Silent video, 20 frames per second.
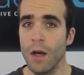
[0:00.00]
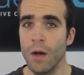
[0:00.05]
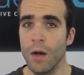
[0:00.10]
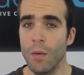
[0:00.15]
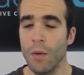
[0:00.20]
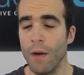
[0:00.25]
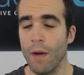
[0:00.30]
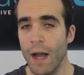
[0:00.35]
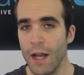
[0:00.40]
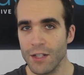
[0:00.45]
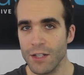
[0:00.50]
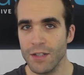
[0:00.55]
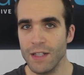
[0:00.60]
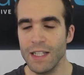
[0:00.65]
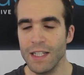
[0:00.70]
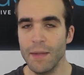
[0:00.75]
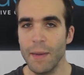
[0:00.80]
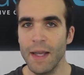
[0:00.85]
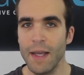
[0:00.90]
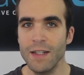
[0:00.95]
Well, actually,
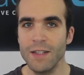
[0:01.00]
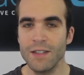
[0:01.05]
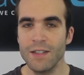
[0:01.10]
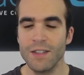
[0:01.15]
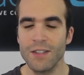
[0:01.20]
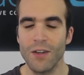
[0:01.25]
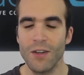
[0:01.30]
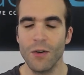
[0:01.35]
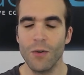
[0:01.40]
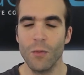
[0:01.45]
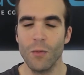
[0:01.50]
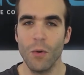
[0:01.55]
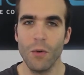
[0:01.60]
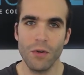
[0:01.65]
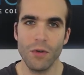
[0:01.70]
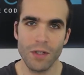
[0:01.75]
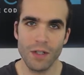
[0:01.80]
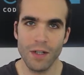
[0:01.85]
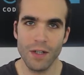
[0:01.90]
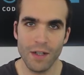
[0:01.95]
it depends on
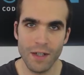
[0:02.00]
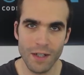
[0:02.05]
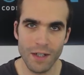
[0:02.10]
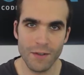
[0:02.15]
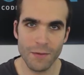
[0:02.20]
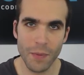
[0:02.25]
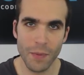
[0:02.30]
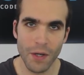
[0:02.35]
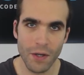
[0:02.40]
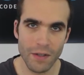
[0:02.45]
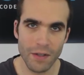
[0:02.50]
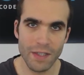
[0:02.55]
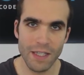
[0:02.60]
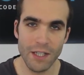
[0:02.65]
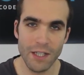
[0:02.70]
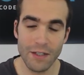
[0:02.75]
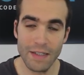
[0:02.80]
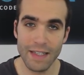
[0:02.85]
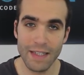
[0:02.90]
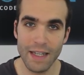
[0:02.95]
what kind of party
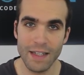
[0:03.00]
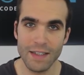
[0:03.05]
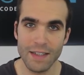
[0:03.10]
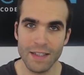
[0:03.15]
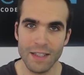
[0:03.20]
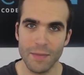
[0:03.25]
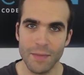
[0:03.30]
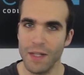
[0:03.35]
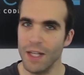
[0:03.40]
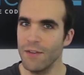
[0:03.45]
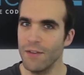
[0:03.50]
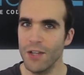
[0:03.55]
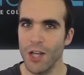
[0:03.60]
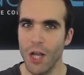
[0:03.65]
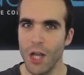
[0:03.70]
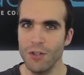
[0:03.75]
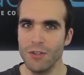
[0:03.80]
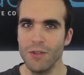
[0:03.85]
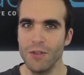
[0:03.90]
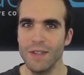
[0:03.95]
you attend, but if you
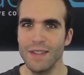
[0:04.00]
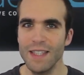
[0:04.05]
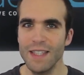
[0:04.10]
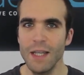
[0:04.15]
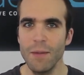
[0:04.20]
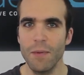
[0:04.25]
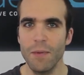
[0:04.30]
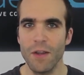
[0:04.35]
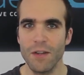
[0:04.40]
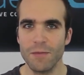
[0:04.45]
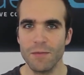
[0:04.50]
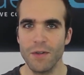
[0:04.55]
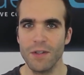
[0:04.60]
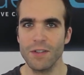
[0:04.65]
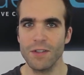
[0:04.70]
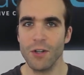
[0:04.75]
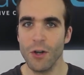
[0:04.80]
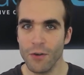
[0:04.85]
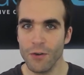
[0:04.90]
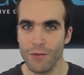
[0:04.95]
go to a C++
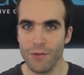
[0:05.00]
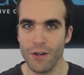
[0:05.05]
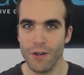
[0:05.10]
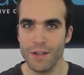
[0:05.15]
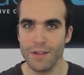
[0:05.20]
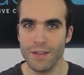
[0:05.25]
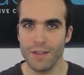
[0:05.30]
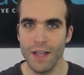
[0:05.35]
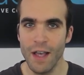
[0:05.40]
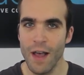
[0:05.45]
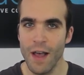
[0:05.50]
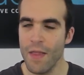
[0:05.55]
conference,